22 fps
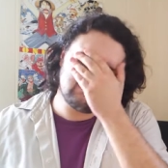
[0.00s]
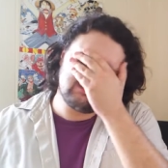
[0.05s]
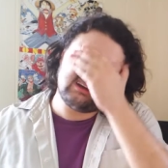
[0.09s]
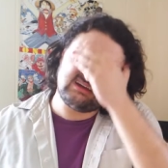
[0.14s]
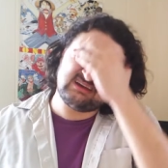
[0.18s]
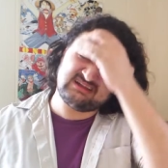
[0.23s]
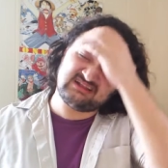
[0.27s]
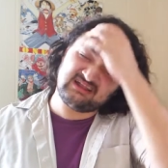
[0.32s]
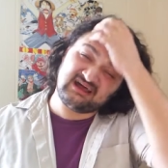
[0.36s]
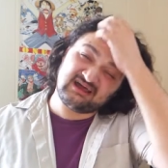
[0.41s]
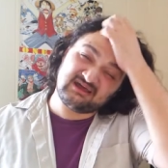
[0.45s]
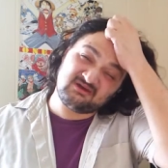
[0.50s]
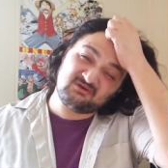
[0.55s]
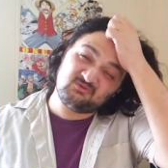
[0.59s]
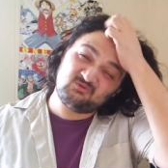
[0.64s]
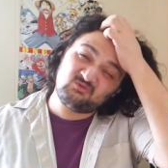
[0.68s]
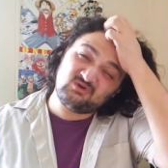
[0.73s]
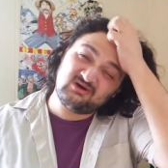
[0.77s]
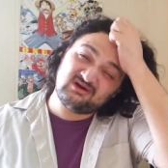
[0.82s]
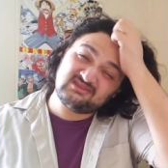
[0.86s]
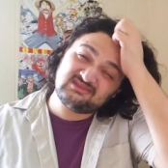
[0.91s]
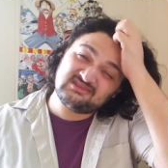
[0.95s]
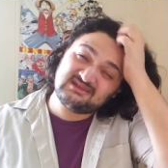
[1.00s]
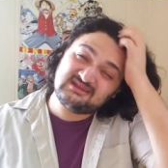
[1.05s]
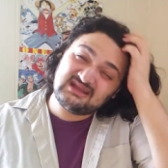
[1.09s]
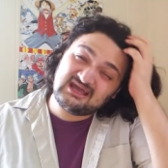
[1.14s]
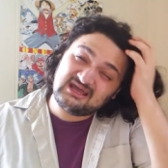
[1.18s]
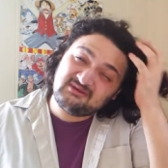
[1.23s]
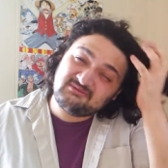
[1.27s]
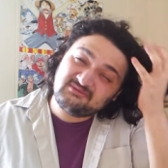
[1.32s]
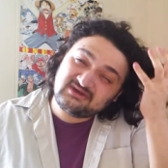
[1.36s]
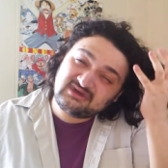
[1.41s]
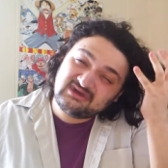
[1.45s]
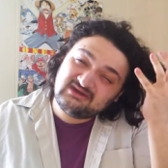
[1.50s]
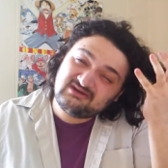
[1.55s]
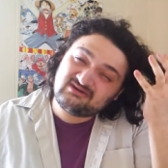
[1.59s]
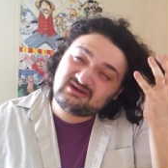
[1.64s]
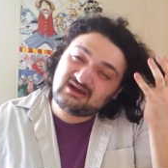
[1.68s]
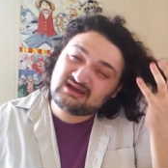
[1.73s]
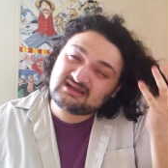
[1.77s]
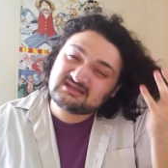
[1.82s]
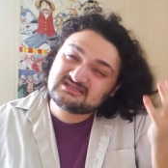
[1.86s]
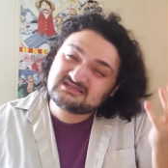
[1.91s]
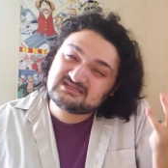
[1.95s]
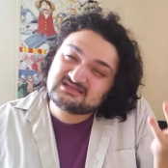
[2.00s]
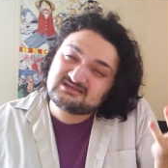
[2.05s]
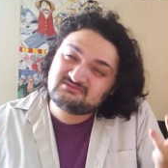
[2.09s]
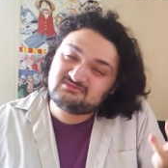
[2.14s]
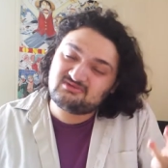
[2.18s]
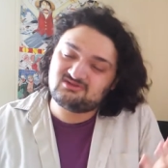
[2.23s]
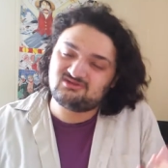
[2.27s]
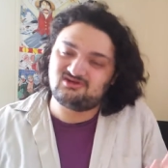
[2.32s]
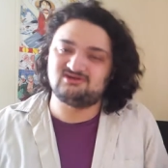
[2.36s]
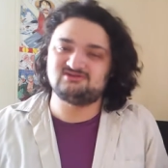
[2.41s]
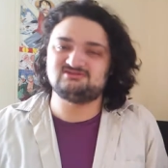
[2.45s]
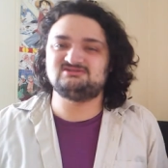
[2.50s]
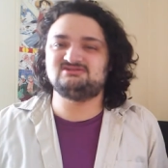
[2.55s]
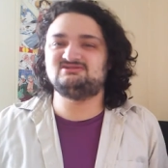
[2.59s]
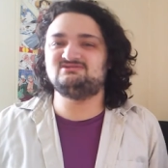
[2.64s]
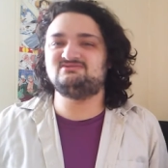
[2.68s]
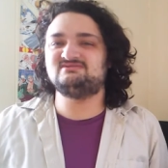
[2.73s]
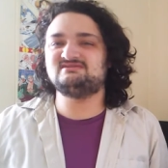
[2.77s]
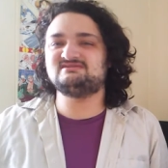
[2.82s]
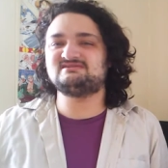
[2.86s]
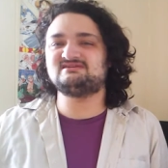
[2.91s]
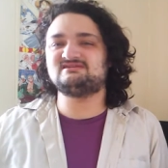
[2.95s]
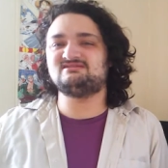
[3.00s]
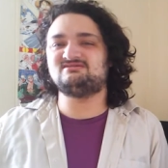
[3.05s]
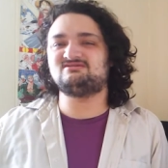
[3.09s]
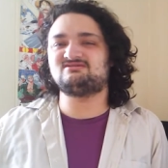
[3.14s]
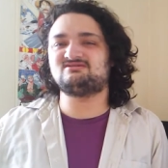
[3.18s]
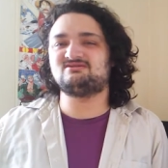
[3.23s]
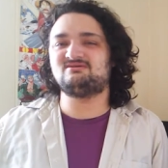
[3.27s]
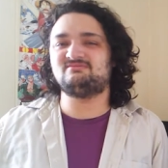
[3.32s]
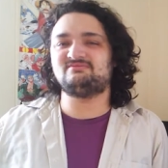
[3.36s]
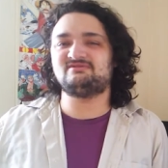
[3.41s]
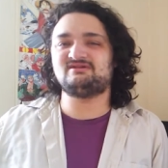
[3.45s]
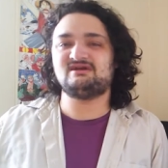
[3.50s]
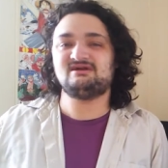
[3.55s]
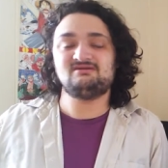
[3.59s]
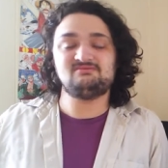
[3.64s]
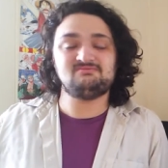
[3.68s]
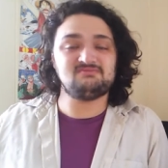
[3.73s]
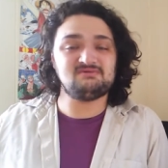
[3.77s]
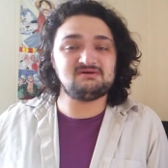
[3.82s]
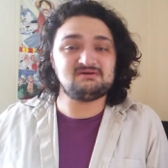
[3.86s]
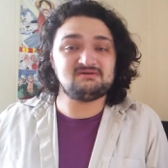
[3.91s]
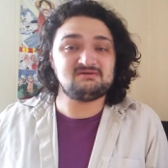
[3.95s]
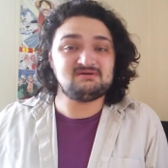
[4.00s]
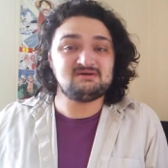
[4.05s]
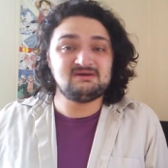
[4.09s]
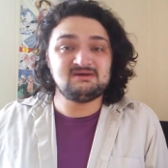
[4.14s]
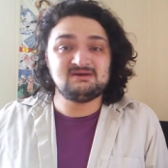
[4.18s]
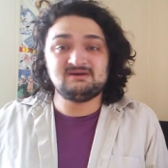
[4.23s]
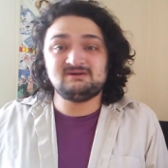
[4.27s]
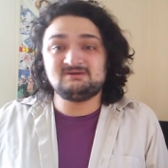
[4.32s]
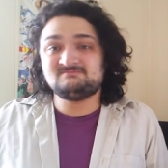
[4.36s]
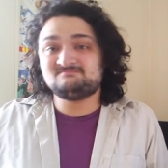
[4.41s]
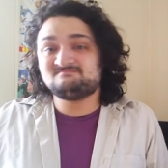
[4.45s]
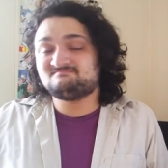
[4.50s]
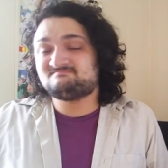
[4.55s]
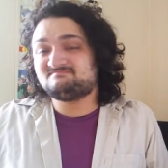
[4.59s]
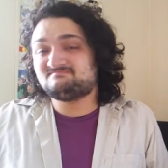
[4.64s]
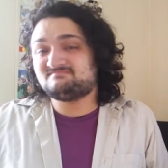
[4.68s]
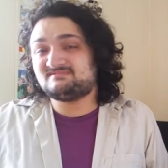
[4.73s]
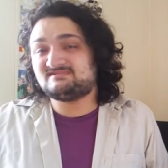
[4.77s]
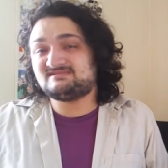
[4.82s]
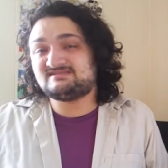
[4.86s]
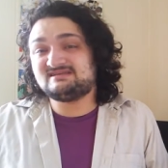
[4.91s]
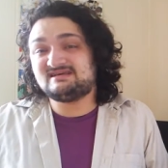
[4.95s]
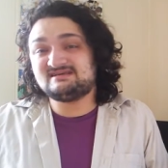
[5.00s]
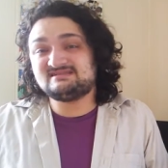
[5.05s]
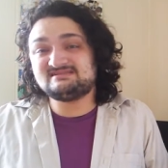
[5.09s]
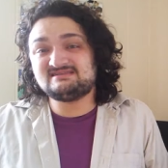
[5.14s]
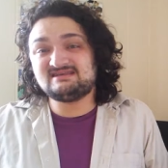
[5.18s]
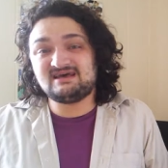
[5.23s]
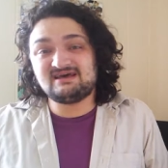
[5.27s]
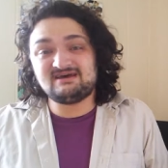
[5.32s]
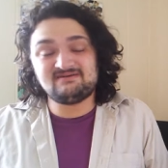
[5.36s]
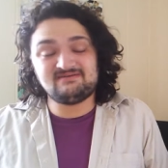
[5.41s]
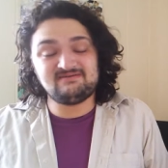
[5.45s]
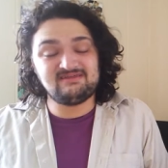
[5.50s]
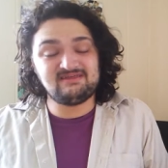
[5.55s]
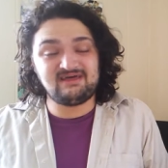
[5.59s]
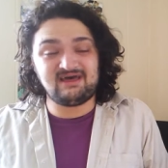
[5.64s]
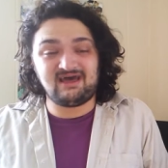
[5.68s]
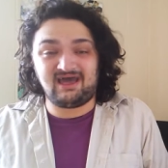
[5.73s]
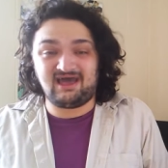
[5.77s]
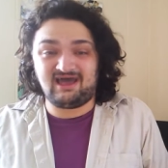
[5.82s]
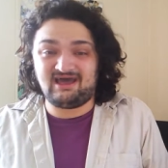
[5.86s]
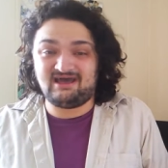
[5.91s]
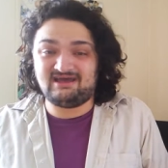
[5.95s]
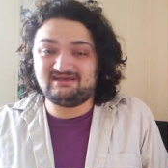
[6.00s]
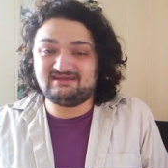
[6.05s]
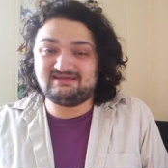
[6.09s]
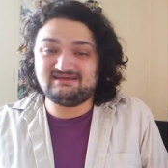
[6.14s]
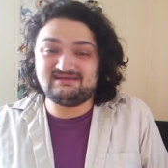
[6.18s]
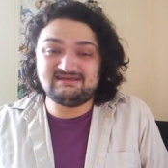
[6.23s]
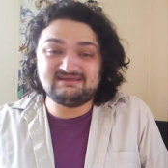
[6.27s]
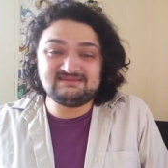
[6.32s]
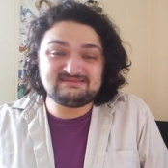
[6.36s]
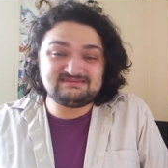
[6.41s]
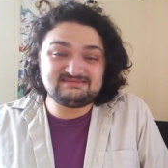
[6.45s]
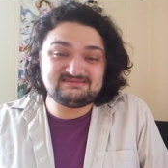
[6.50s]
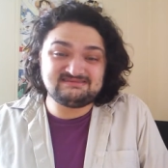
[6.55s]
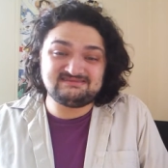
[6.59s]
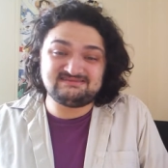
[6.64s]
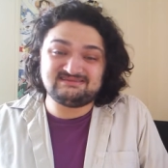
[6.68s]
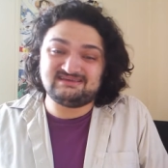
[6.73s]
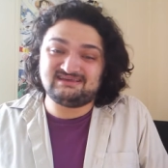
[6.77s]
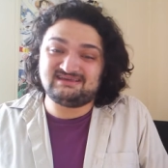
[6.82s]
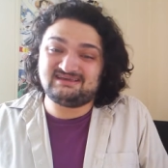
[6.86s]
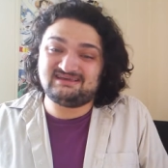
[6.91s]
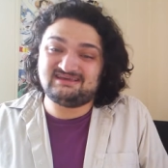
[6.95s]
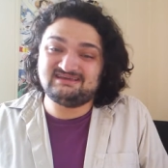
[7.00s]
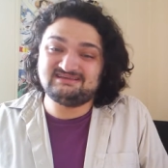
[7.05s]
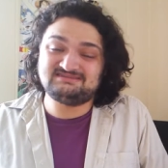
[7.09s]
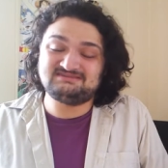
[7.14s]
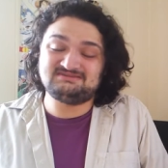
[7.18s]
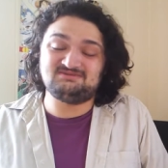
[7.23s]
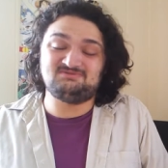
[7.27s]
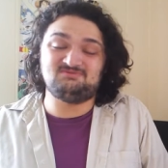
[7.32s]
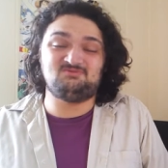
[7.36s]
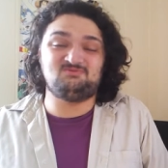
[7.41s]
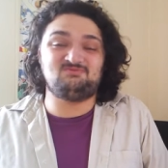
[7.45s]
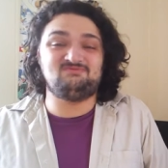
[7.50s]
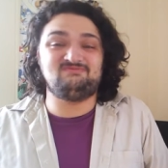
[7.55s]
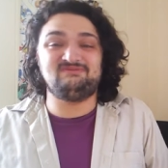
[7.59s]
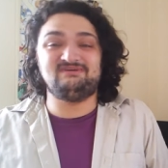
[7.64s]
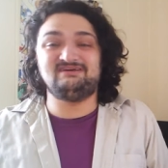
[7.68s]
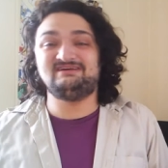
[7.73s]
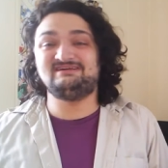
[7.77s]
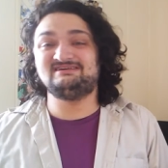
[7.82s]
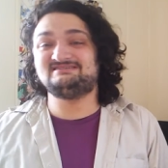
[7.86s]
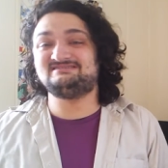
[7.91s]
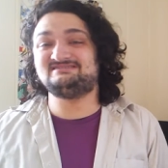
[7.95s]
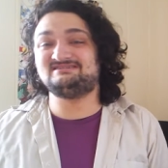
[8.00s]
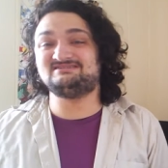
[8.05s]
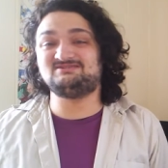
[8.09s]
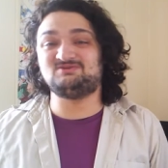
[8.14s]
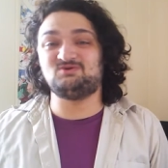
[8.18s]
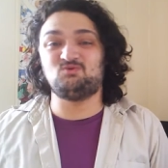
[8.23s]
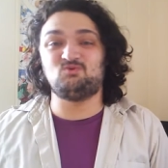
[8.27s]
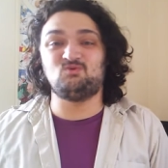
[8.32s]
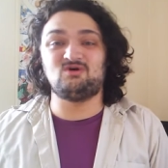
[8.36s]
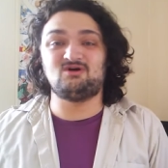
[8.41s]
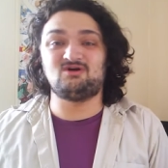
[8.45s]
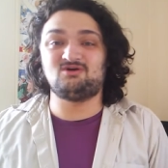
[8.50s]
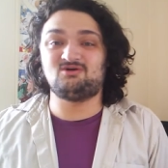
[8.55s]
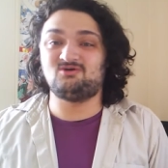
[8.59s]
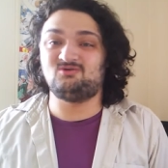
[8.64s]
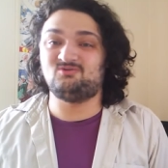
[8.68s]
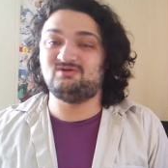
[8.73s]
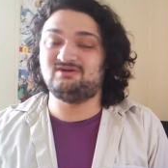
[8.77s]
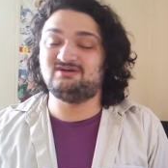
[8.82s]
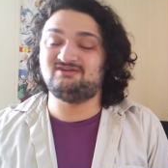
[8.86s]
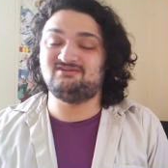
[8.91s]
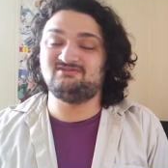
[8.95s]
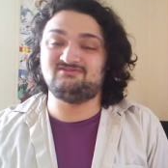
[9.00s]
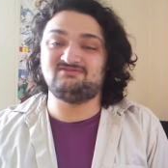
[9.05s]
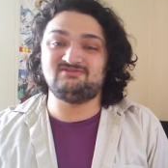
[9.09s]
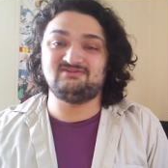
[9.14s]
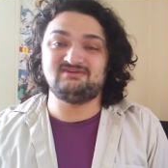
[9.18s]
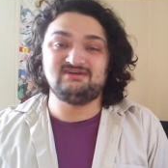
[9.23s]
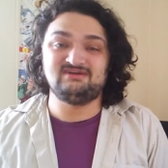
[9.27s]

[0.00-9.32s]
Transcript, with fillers: the like what the name Akira actually belongs to is a little complicated, but besides that, it's it's a it's just a whirlwind of